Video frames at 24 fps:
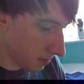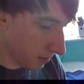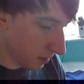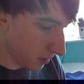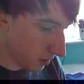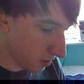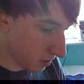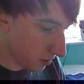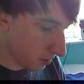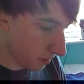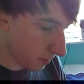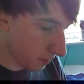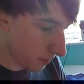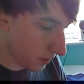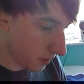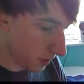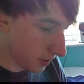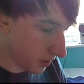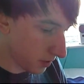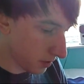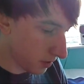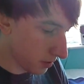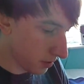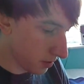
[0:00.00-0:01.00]
make sure
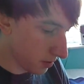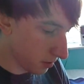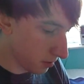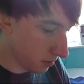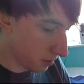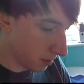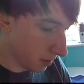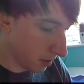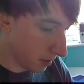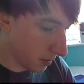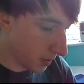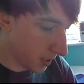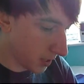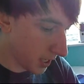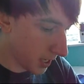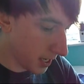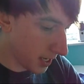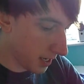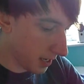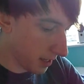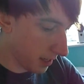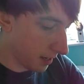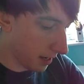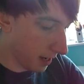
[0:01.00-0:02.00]
everything's all
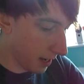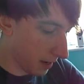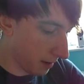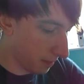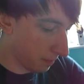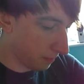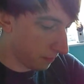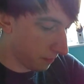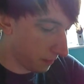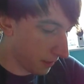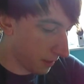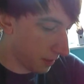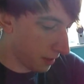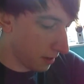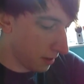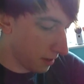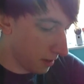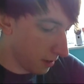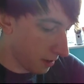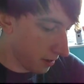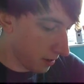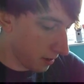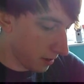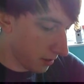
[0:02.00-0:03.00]
okay in that.
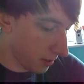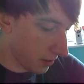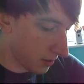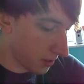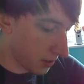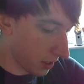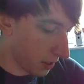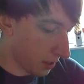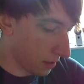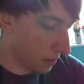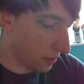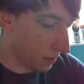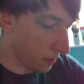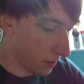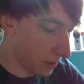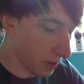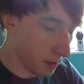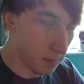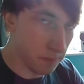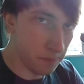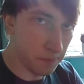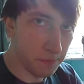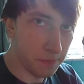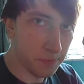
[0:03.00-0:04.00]
So,
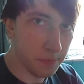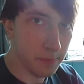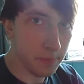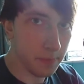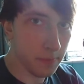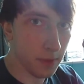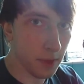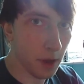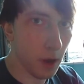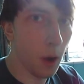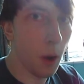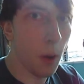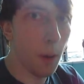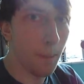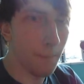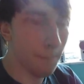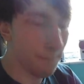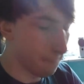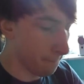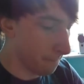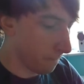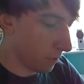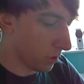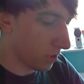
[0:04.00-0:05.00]
um,
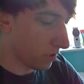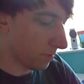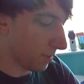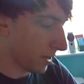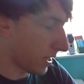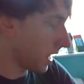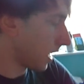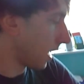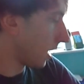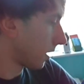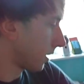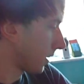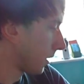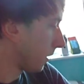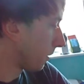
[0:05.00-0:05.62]
wish me luck.